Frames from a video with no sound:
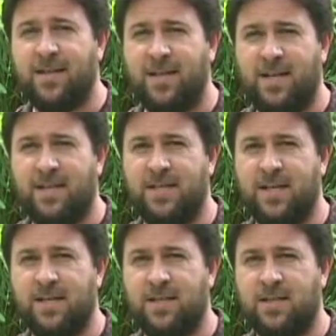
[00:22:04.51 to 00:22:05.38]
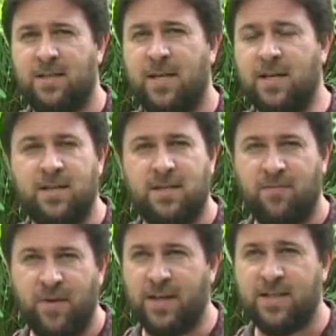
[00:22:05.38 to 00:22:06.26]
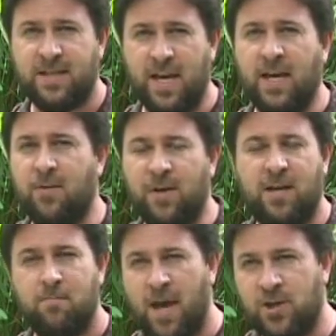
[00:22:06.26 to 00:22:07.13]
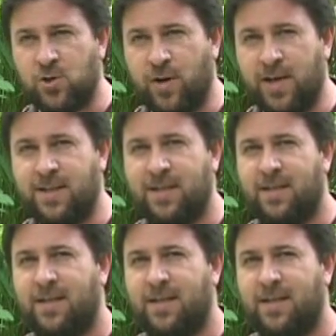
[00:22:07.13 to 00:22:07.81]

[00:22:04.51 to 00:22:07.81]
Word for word: that exists is a fixed thing and we can measure it,